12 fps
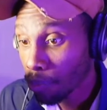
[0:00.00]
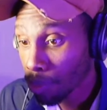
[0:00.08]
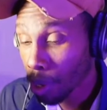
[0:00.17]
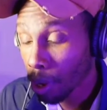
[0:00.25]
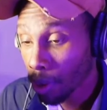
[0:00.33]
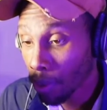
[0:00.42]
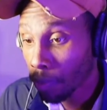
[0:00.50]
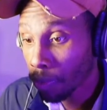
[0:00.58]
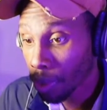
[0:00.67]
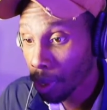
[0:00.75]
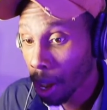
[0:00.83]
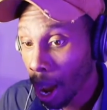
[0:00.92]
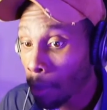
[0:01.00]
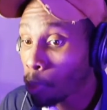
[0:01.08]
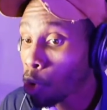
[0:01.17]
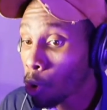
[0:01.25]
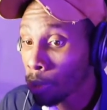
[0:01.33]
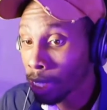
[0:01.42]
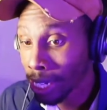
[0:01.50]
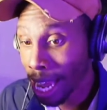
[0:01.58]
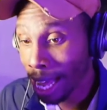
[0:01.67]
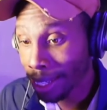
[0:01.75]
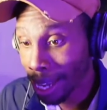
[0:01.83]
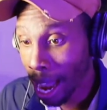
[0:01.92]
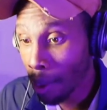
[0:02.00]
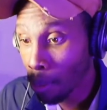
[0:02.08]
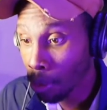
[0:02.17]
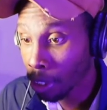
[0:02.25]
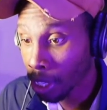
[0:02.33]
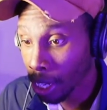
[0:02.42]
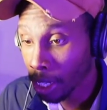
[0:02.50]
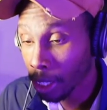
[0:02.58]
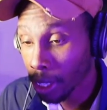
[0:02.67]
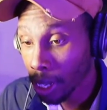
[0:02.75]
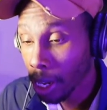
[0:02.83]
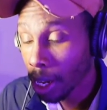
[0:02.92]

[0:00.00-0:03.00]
So I'm going with the Dallas Cowboys in this.